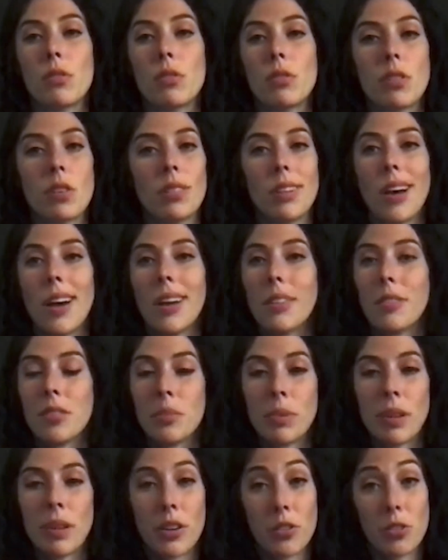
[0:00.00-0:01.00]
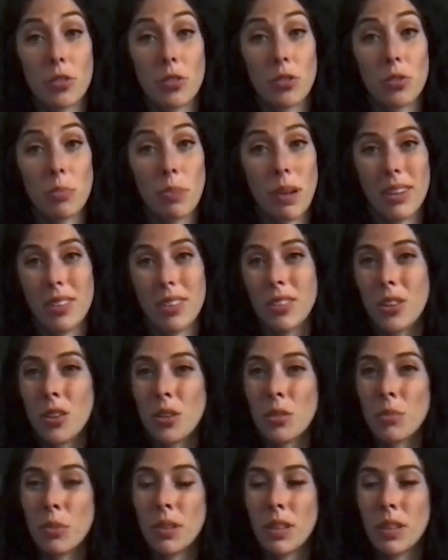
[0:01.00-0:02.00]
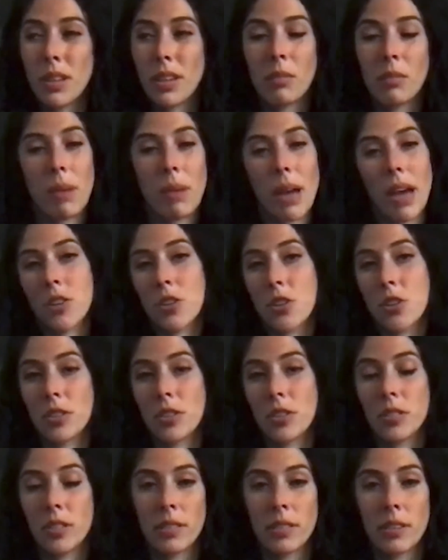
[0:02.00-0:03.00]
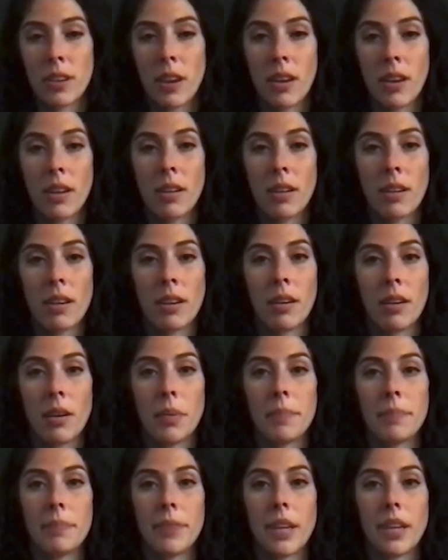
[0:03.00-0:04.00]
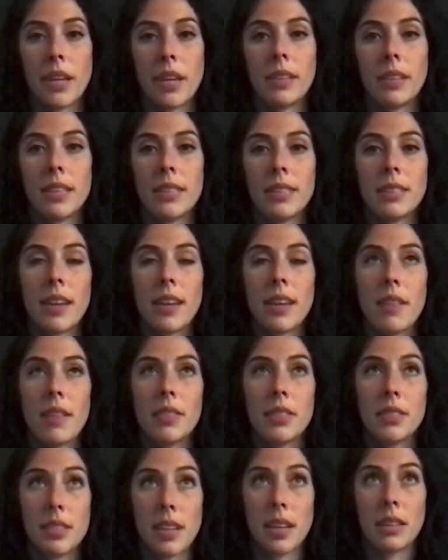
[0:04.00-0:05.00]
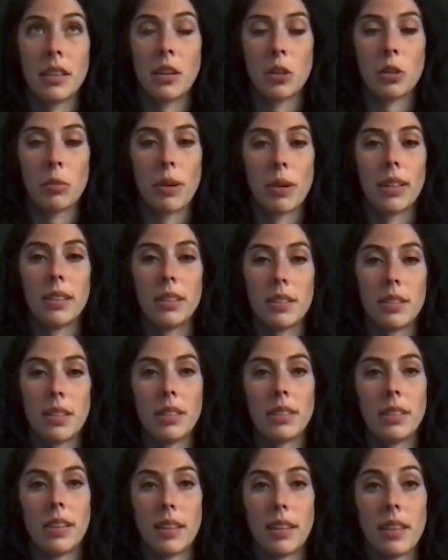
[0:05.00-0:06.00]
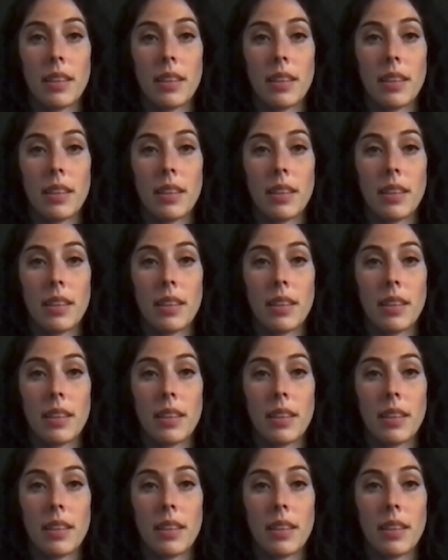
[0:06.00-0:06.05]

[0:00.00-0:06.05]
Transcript: a lot of suppliers use Pantone, but they can match our CSI unless they have a set color palette that like